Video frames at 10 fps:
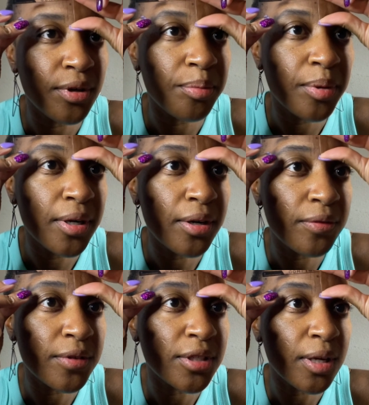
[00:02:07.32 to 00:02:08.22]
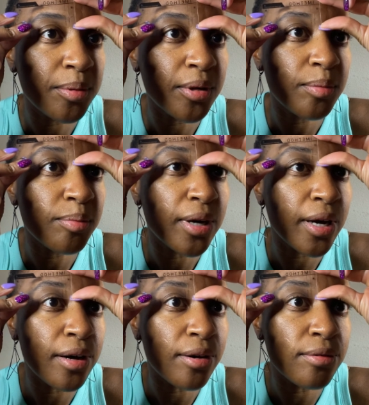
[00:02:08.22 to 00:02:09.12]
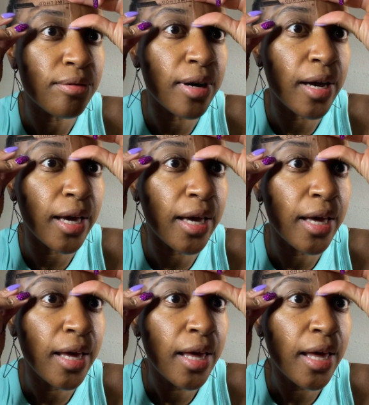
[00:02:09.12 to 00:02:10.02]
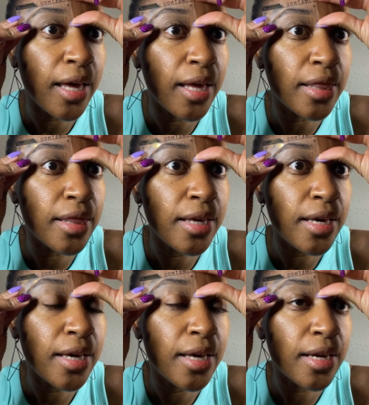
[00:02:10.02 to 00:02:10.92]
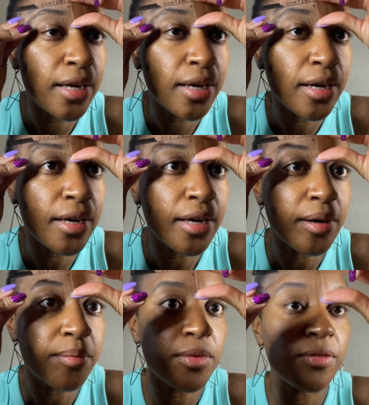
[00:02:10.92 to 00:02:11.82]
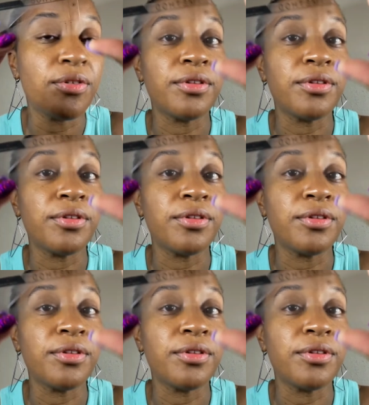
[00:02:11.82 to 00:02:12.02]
put it on the shape of your brow, right? And then for